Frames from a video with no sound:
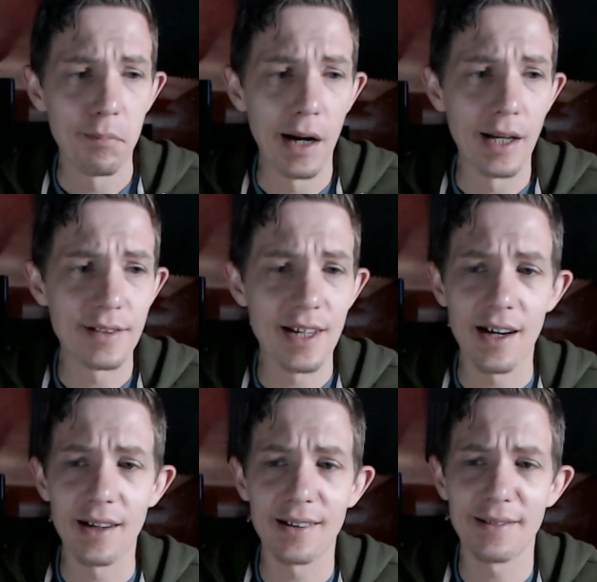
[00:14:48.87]
but,
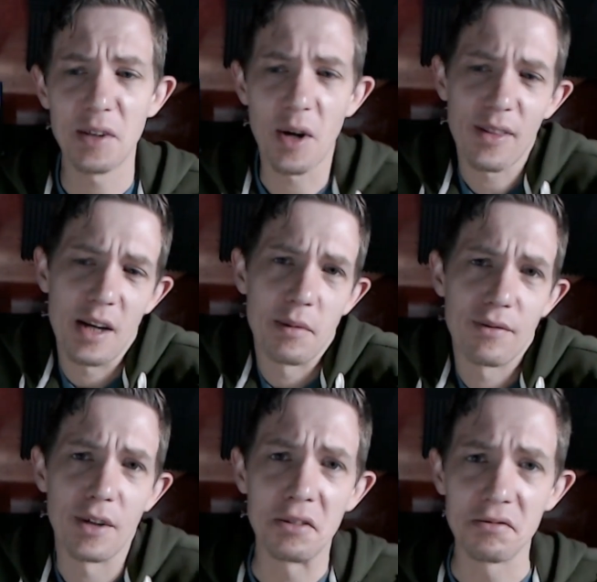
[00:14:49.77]
uh, you know, I thought it'd be
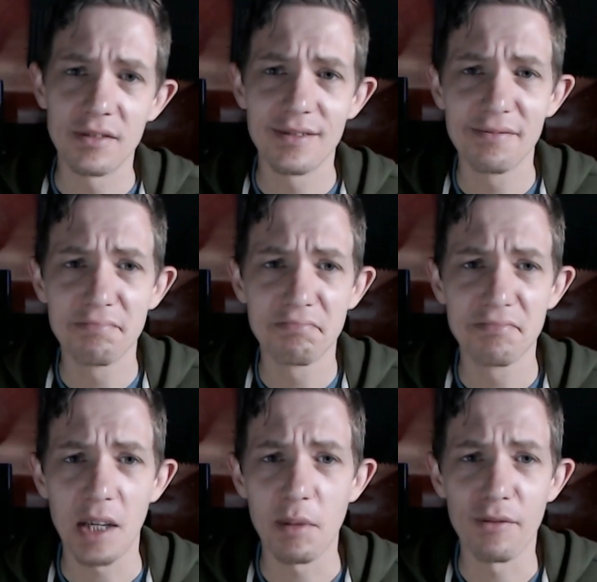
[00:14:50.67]
fun. I
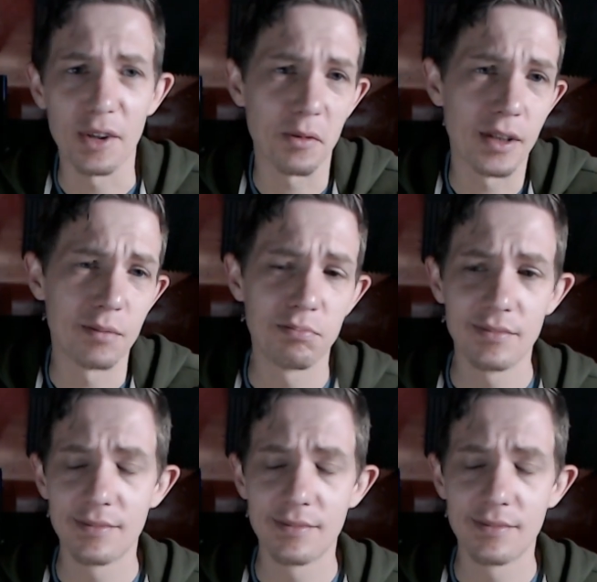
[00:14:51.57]
thought it'd be fun to read them.